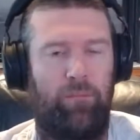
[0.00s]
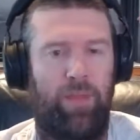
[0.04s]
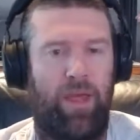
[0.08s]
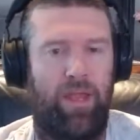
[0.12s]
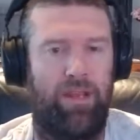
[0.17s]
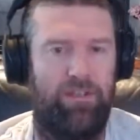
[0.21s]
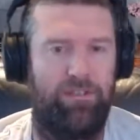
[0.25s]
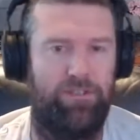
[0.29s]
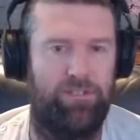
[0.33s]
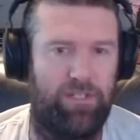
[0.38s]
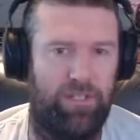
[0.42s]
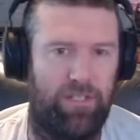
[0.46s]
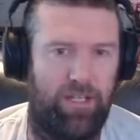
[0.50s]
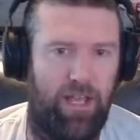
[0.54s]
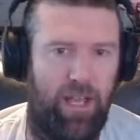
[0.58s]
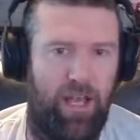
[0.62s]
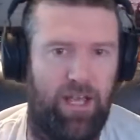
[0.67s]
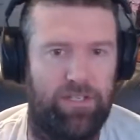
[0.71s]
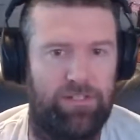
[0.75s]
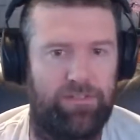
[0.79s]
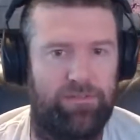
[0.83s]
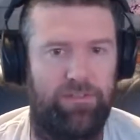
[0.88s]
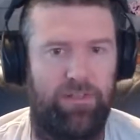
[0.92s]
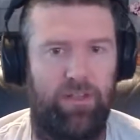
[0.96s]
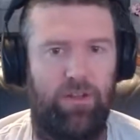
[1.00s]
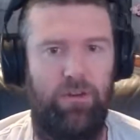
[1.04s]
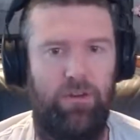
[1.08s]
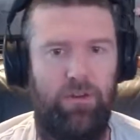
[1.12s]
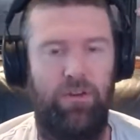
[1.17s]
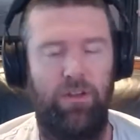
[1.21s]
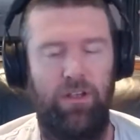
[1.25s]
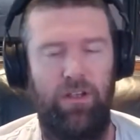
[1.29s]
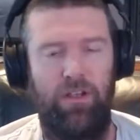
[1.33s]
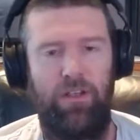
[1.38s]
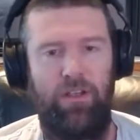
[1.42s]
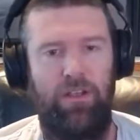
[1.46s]
managing cash
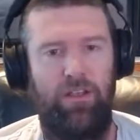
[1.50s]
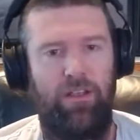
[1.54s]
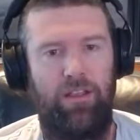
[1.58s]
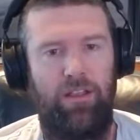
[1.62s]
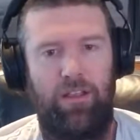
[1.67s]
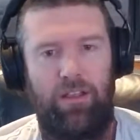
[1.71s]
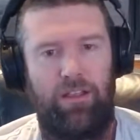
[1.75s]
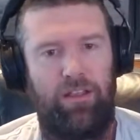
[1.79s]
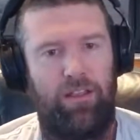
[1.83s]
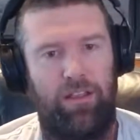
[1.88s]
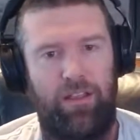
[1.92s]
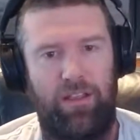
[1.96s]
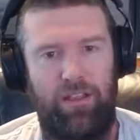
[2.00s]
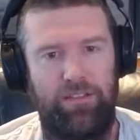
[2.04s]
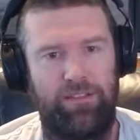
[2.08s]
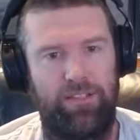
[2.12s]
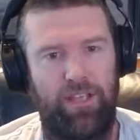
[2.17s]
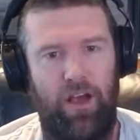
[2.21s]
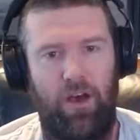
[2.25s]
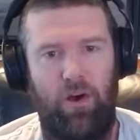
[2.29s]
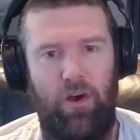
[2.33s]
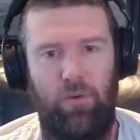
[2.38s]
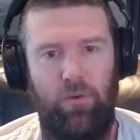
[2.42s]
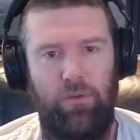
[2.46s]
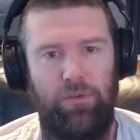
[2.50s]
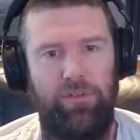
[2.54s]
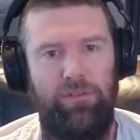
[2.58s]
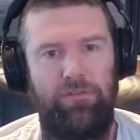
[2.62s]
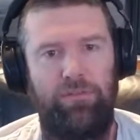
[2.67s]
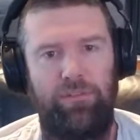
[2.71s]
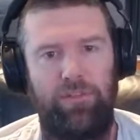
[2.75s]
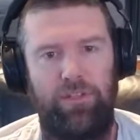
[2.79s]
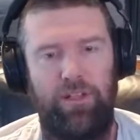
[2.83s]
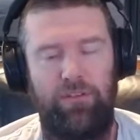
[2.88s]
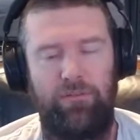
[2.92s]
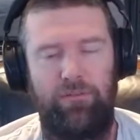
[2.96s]
flow. It's a whole
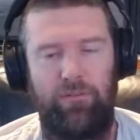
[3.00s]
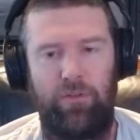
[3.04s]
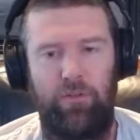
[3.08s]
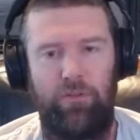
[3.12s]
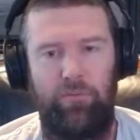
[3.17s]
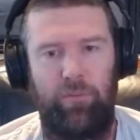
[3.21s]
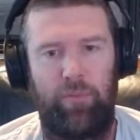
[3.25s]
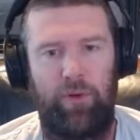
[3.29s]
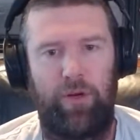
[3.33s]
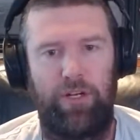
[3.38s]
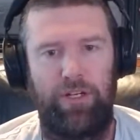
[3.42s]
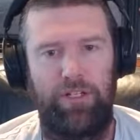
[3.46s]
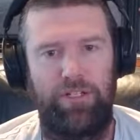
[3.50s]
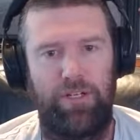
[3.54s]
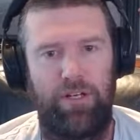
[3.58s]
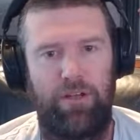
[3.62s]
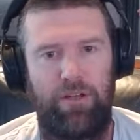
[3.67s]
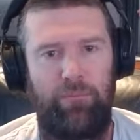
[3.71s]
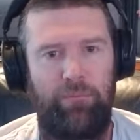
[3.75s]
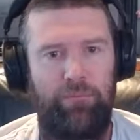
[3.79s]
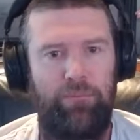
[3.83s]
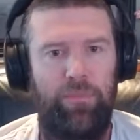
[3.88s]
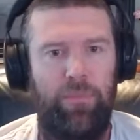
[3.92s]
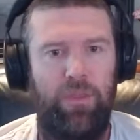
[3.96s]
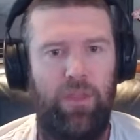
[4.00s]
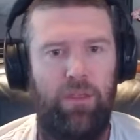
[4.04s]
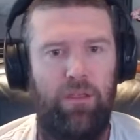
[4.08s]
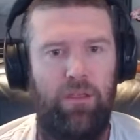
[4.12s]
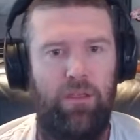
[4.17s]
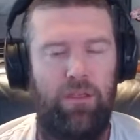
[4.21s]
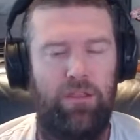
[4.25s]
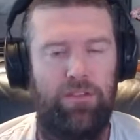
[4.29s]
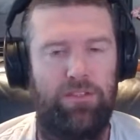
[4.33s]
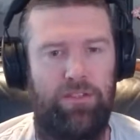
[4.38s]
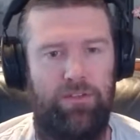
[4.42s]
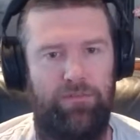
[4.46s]
different level of pressure.
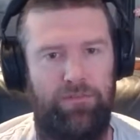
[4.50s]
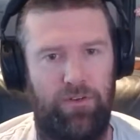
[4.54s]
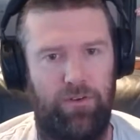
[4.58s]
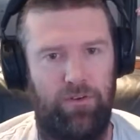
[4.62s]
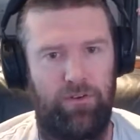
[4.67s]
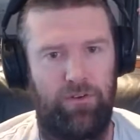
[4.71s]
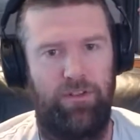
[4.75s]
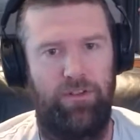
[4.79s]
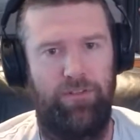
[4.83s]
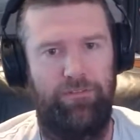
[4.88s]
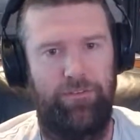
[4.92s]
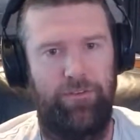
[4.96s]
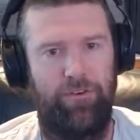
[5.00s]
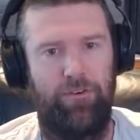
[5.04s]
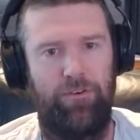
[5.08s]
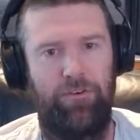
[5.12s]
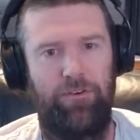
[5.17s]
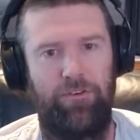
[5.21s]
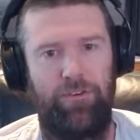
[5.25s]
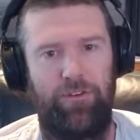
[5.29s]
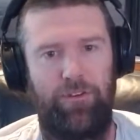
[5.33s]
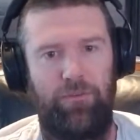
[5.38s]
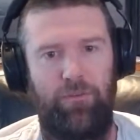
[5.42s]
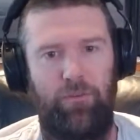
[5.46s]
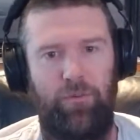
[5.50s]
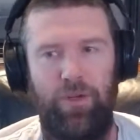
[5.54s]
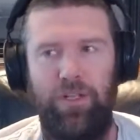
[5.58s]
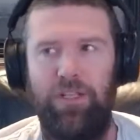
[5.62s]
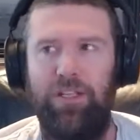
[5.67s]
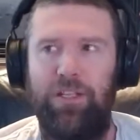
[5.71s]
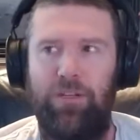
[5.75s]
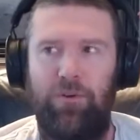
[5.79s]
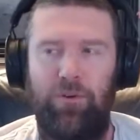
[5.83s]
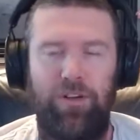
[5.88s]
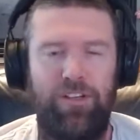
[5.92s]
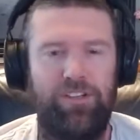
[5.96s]
So if you're
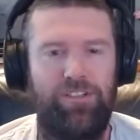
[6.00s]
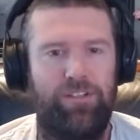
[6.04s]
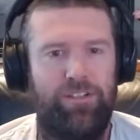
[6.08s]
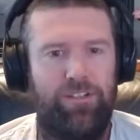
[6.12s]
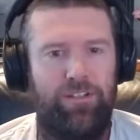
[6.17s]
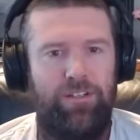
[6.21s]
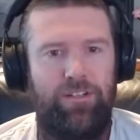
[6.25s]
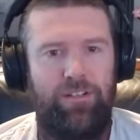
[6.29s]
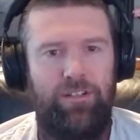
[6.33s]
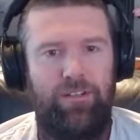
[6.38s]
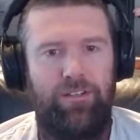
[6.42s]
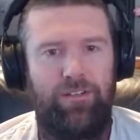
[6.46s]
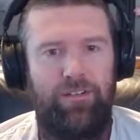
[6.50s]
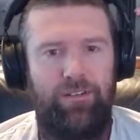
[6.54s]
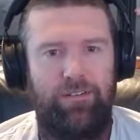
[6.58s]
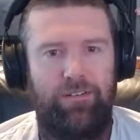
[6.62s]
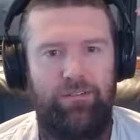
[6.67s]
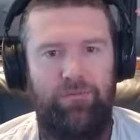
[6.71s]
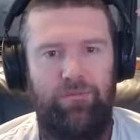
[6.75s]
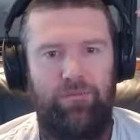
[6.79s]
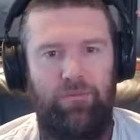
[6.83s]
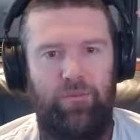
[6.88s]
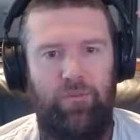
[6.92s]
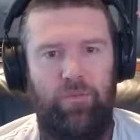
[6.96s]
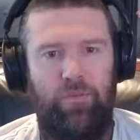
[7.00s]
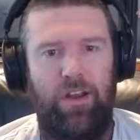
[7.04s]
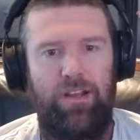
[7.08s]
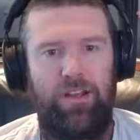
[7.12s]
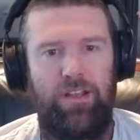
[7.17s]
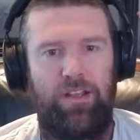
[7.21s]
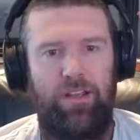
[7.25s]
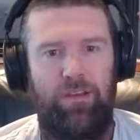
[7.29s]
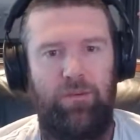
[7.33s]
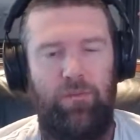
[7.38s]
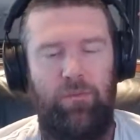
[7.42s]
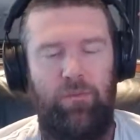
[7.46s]
really questioning
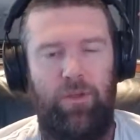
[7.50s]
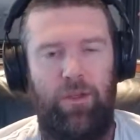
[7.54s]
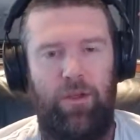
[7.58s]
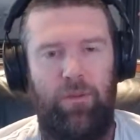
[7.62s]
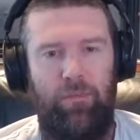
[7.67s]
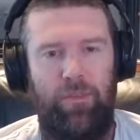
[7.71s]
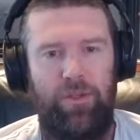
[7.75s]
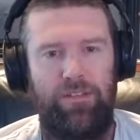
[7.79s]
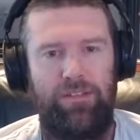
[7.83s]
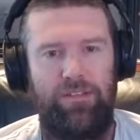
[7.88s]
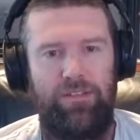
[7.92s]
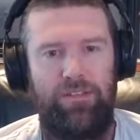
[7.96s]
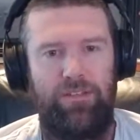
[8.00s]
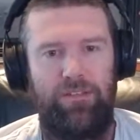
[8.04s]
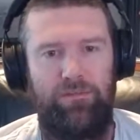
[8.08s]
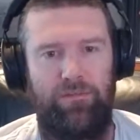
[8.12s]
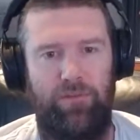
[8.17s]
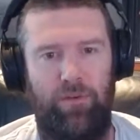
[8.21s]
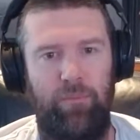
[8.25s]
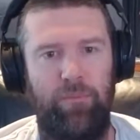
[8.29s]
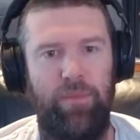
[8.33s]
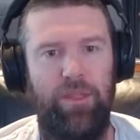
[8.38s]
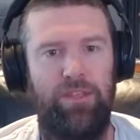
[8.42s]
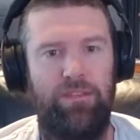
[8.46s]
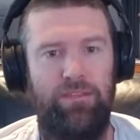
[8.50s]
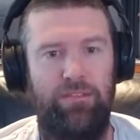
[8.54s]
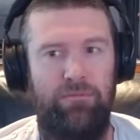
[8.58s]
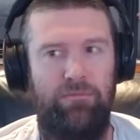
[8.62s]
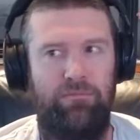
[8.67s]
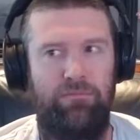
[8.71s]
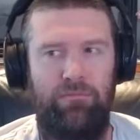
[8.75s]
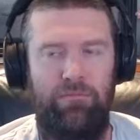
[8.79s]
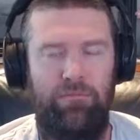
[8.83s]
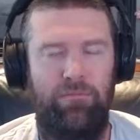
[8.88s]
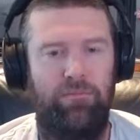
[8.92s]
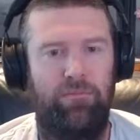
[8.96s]
running a business from
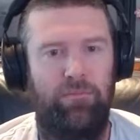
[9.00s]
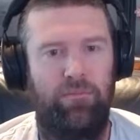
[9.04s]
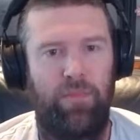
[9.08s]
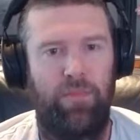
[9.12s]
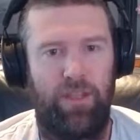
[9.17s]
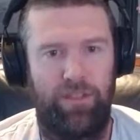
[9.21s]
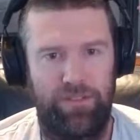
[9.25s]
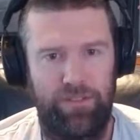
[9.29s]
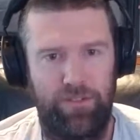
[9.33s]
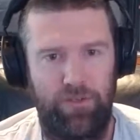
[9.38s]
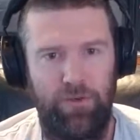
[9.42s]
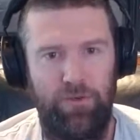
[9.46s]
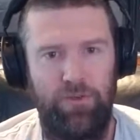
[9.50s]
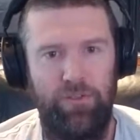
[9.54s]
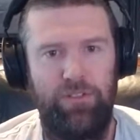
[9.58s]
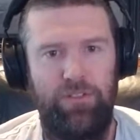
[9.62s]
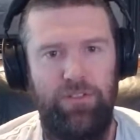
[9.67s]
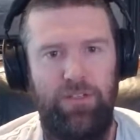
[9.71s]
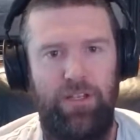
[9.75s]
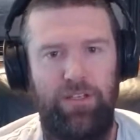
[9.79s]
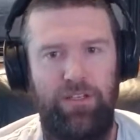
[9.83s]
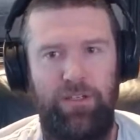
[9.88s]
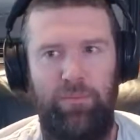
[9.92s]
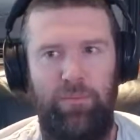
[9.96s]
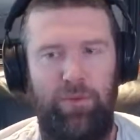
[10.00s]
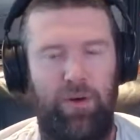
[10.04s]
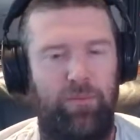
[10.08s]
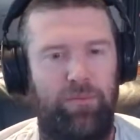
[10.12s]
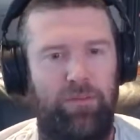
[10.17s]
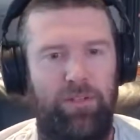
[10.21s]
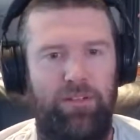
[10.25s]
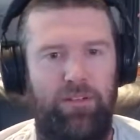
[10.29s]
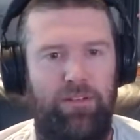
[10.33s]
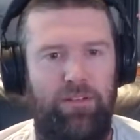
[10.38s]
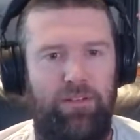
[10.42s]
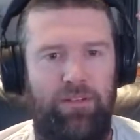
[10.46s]
this, that's good, and you're
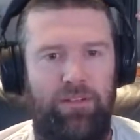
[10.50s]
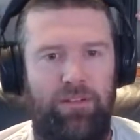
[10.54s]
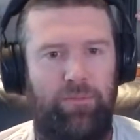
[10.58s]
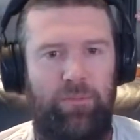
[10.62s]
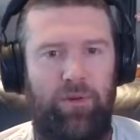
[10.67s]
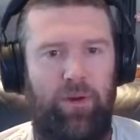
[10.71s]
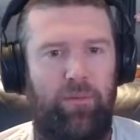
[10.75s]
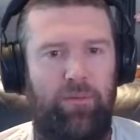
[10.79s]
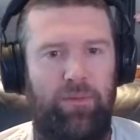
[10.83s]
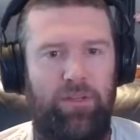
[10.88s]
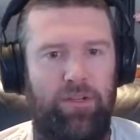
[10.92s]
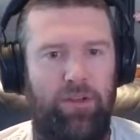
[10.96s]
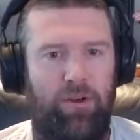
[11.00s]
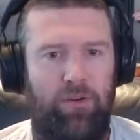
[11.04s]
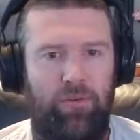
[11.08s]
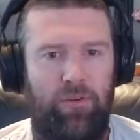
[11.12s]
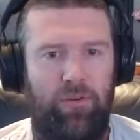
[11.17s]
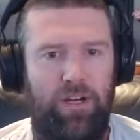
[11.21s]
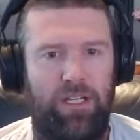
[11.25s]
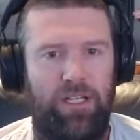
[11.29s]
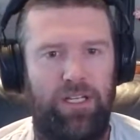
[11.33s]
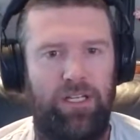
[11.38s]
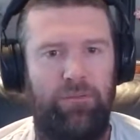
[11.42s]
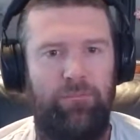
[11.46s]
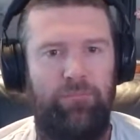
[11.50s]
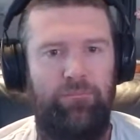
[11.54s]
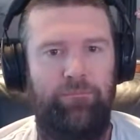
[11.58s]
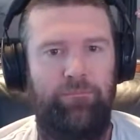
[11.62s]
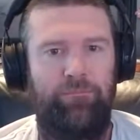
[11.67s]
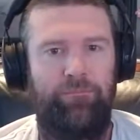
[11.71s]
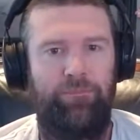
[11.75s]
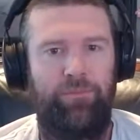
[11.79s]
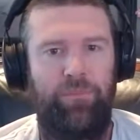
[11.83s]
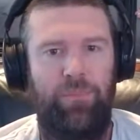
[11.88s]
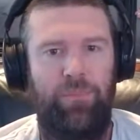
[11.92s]
probably not ready.